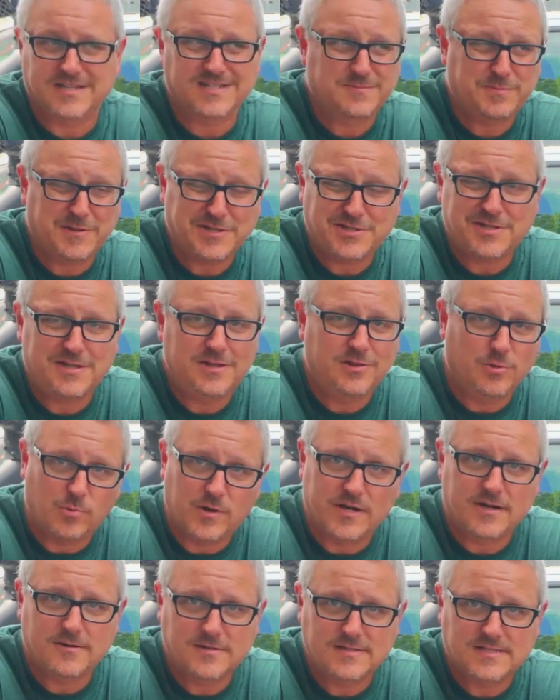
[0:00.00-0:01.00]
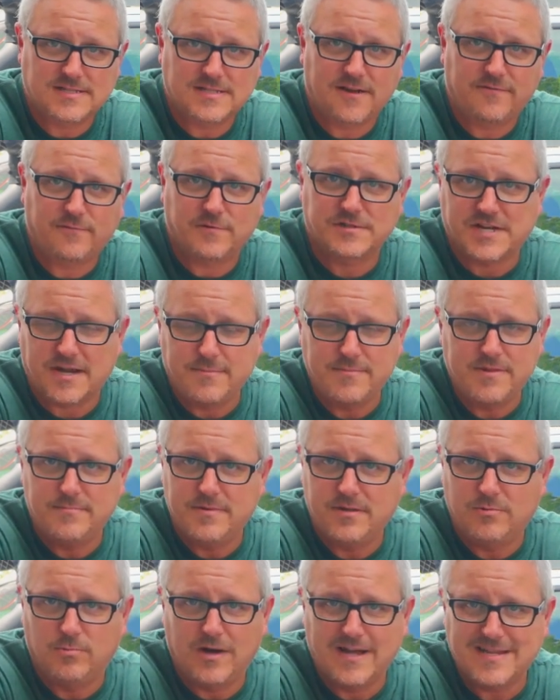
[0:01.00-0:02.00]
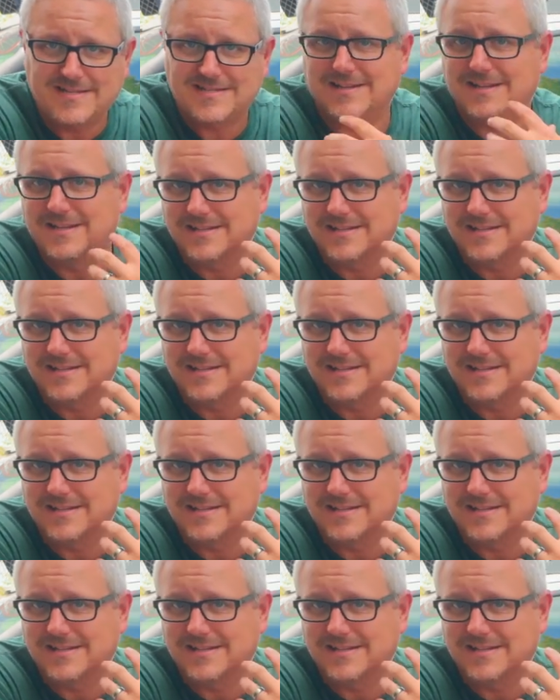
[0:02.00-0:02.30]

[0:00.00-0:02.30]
especially in the winter and stuff, which I'm in the Midwest,